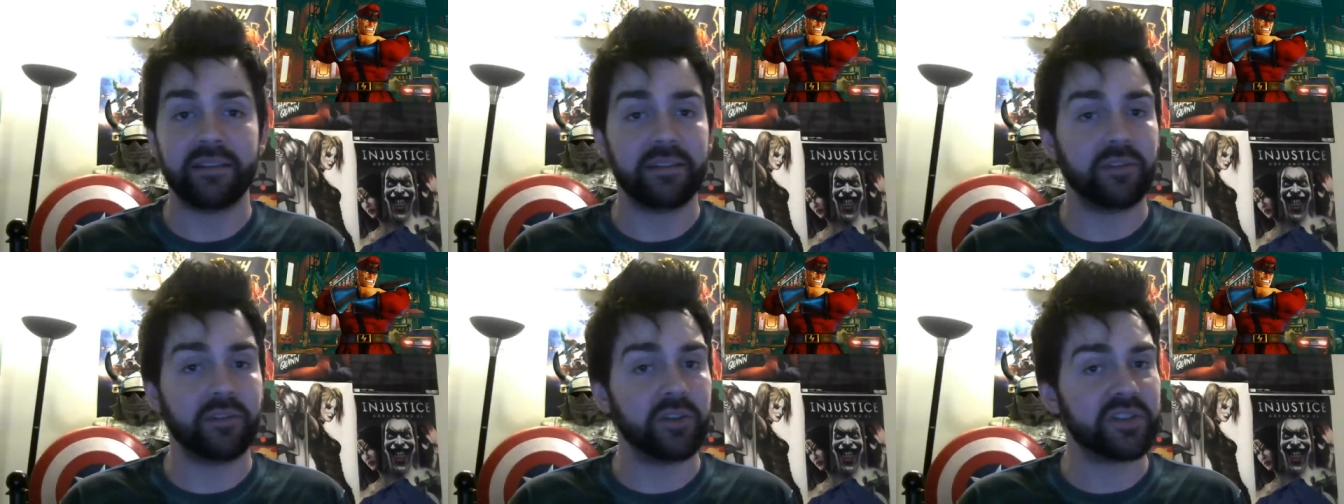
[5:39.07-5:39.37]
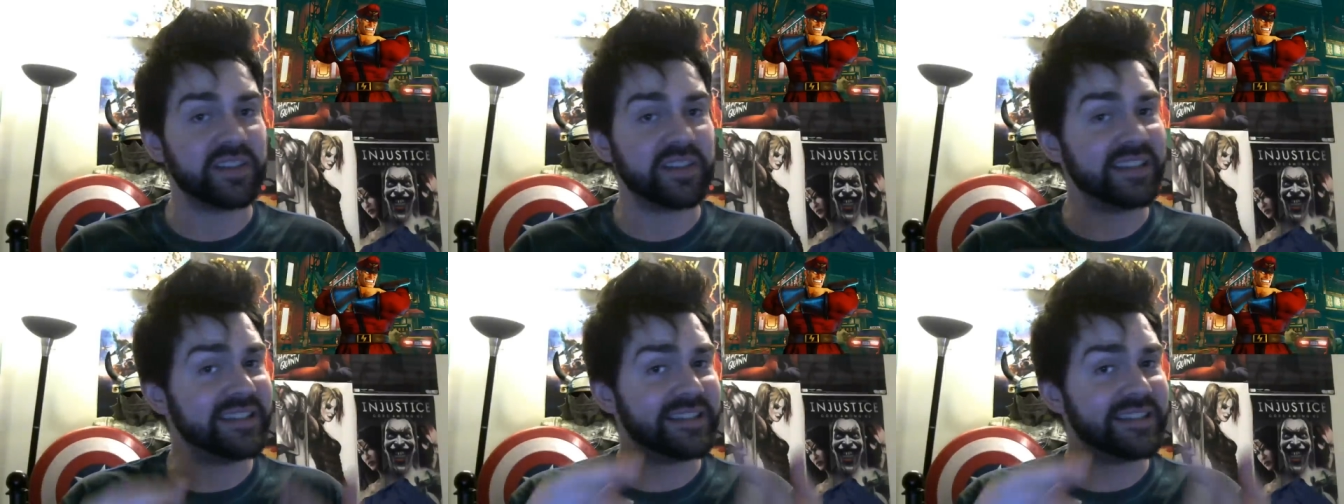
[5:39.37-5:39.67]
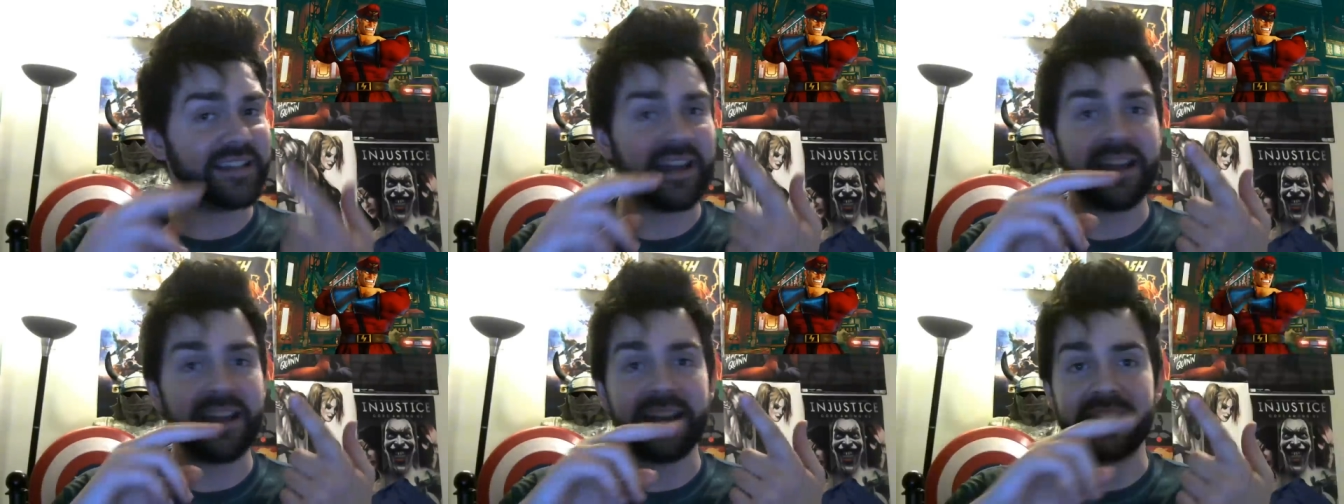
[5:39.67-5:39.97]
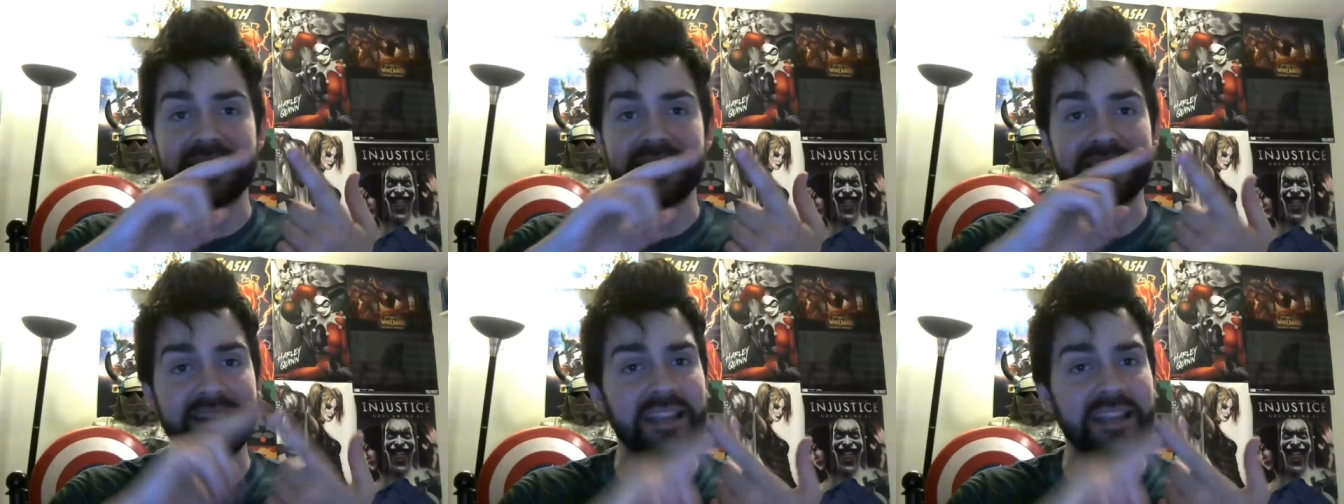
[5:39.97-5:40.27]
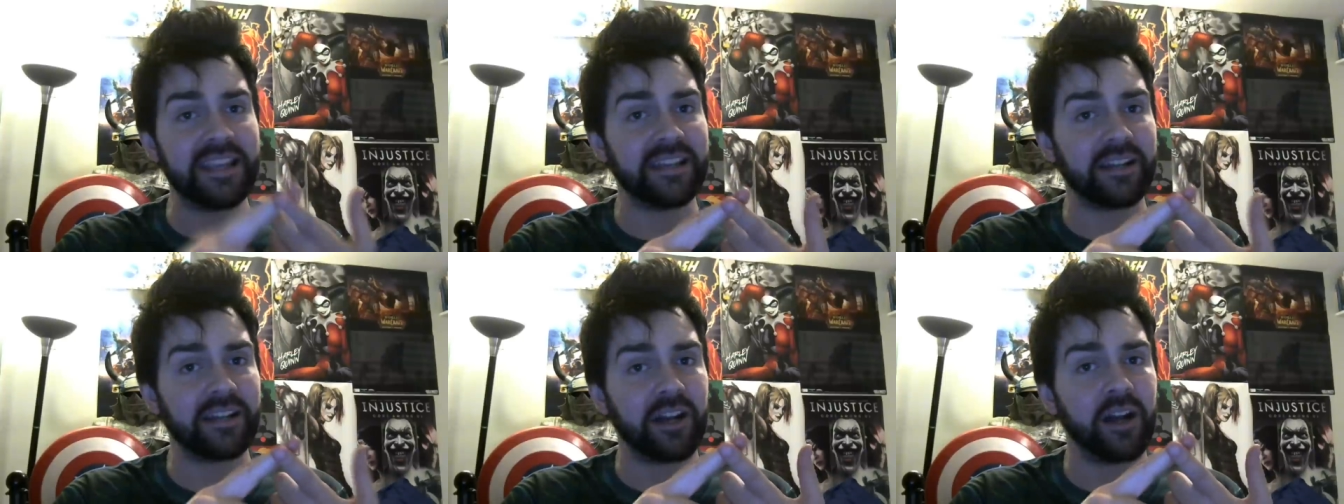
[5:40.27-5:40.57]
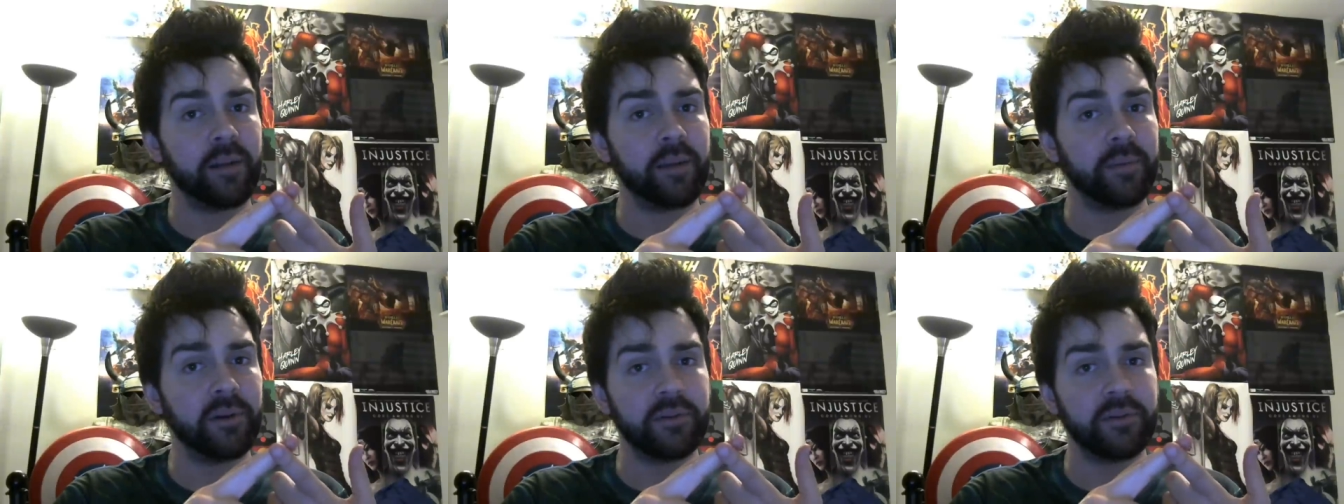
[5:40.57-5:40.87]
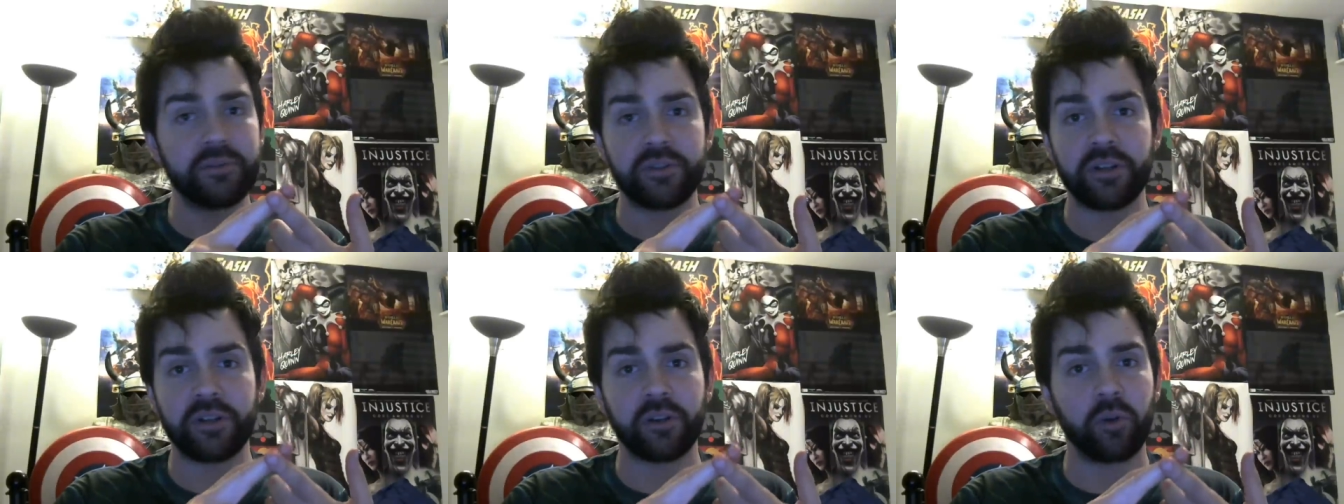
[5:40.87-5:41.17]
Looks like he's got insane combo
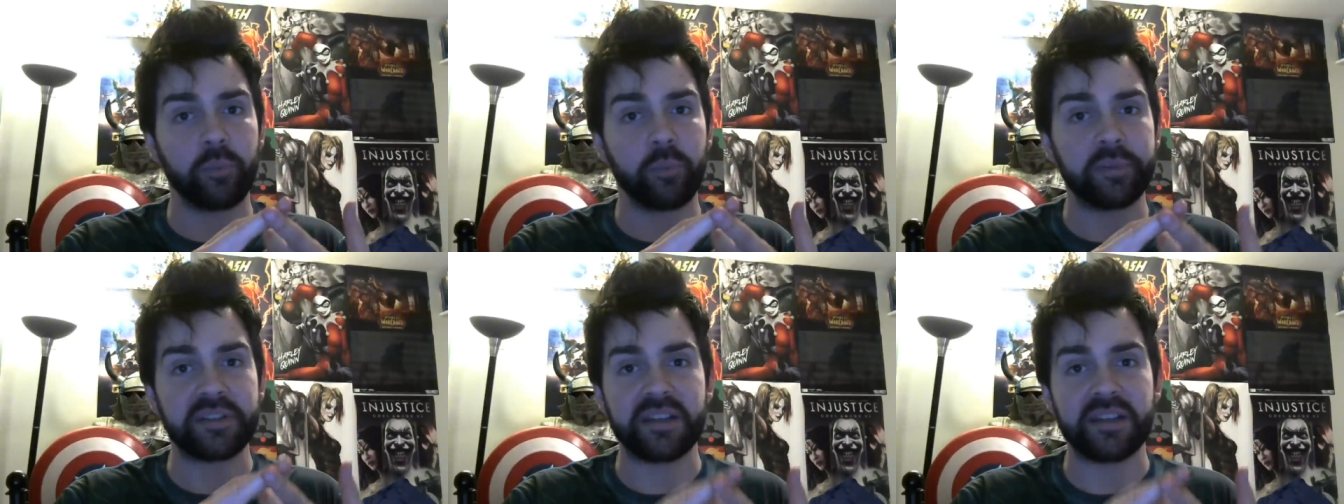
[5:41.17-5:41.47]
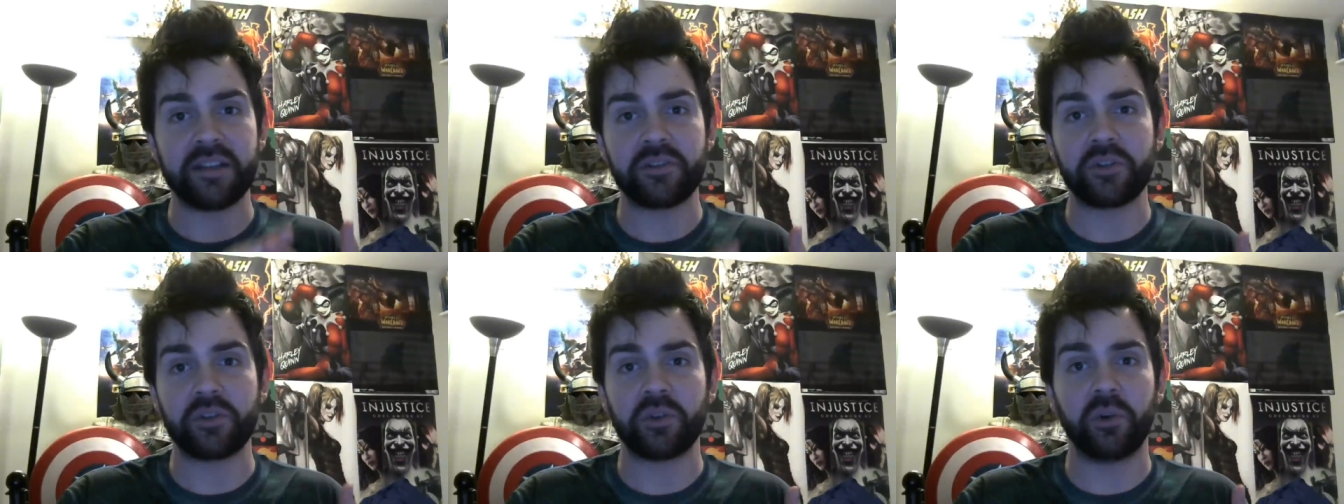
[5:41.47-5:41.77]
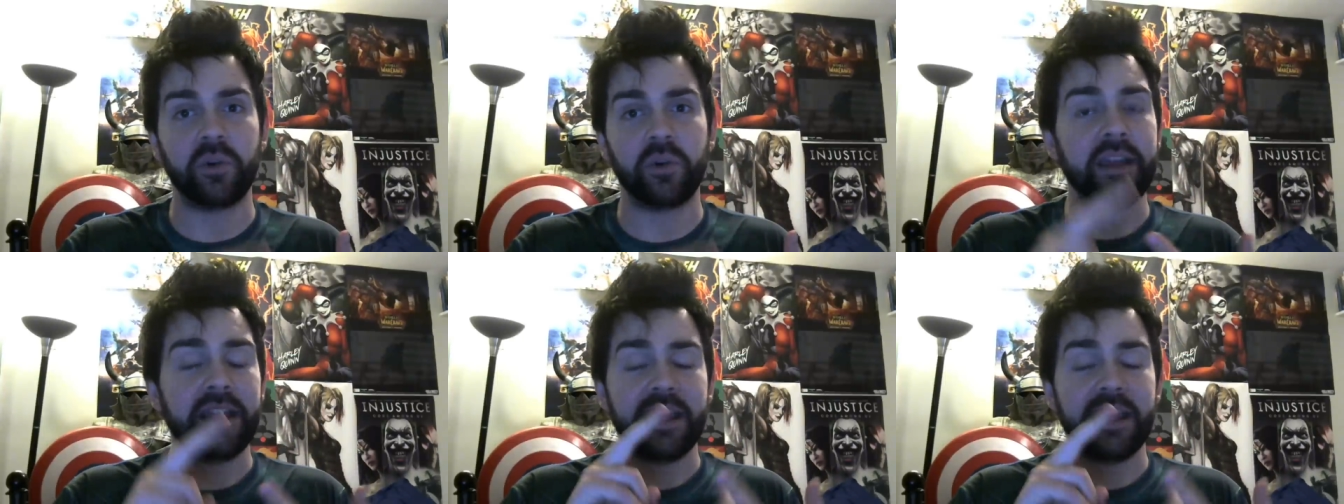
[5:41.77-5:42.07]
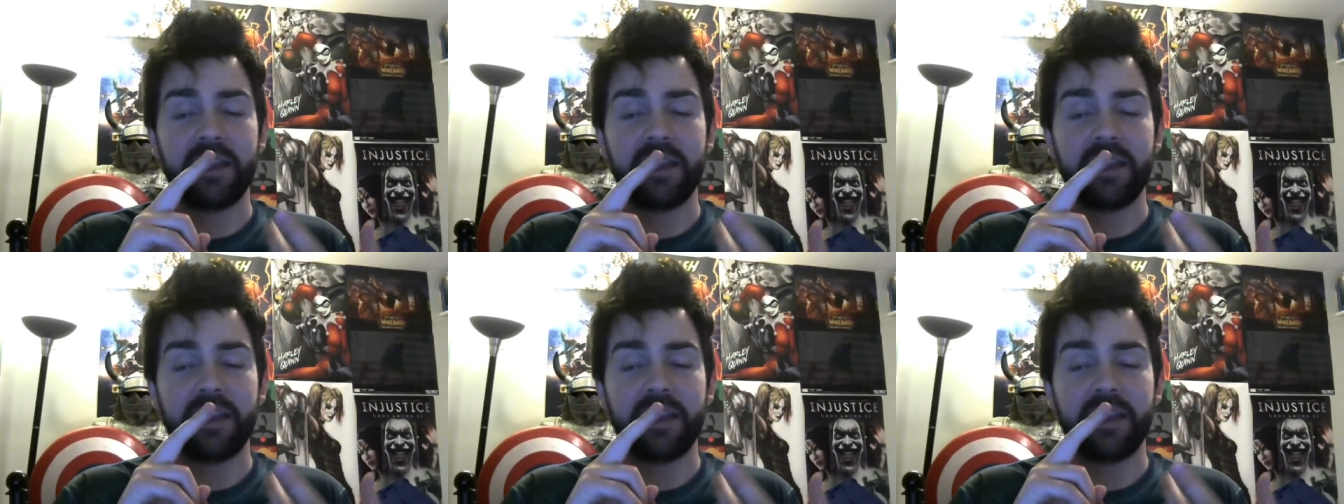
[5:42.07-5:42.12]
and juggle potential.